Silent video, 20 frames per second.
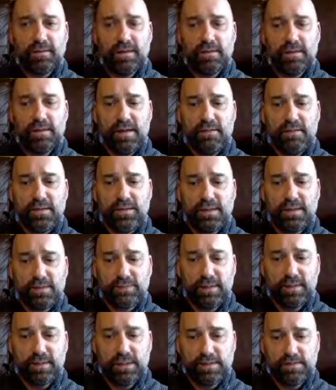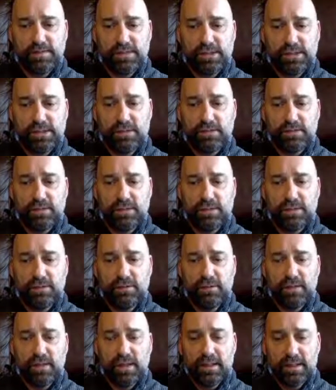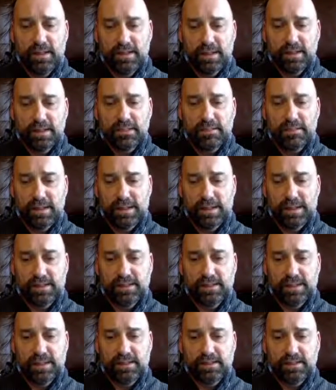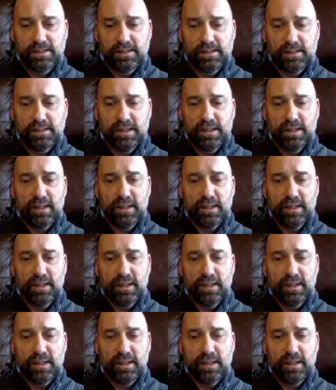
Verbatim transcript: if this belief is true and it does make sense